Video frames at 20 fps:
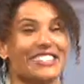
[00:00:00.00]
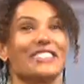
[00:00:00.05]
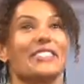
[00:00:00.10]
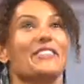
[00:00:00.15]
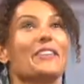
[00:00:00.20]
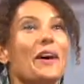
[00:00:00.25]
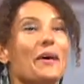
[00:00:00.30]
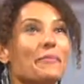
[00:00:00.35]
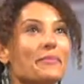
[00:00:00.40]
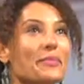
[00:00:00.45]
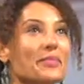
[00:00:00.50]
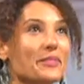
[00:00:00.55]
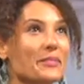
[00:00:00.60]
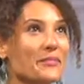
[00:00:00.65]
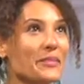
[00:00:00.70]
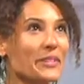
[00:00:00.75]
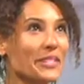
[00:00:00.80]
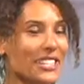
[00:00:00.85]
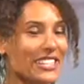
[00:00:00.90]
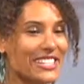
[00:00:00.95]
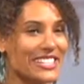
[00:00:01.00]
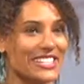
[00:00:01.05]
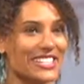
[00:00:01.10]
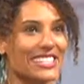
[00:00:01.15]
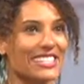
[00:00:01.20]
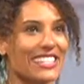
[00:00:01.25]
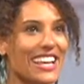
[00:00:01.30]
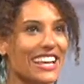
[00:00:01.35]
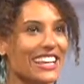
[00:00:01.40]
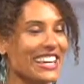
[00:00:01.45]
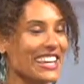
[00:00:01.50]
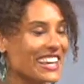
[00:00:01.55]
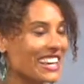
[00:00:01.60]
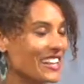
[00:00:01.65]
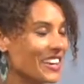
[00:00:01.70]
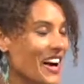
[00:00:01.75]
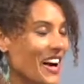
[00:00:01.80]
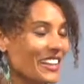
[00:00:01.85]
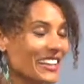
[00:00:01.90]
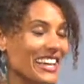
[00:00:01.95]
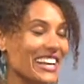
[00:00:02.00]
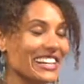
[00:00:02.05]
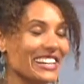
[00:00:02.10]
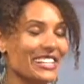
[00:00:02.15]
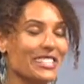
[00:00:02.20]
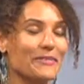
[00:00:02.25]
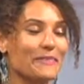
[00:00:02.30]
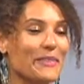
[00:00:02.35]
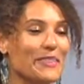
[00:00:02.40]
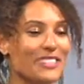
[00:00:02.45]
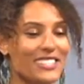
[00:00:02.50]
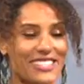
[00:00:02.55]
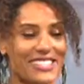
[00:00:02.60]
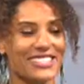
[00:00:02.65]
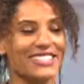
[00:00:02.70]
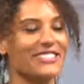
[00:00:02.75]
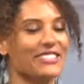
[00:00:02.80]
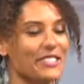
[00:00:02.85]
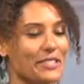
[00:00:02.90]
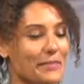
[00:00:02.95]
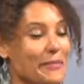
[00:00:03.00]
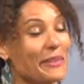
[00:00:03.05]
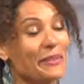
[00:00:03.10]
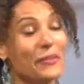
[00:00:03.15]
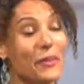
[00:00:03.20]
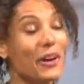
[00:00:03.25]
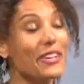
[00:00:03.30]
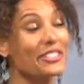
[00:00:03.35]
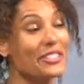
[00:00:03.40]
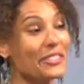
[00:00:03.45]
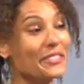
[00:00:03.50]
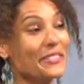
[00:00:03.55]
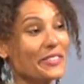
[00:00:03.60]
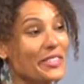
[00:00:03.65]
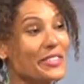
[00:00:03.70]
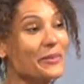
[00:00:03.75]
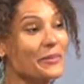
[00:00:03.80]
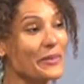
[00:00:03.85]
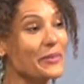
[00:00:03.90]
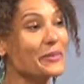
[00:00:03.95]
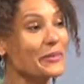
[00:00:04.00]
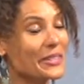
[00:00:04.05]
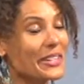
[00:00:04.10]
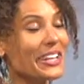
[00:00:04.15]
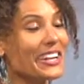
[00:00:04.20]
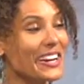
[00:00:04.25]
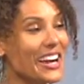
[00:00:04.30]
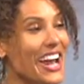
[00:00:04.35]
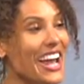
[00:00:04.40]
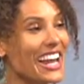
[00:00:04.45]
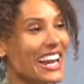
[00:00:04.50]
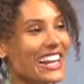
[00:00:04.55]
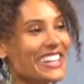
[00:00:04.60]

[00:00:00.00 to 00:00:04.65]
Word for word: so I'm just really just taking it all in. It's been just it's been wonderful. It's been really great. I,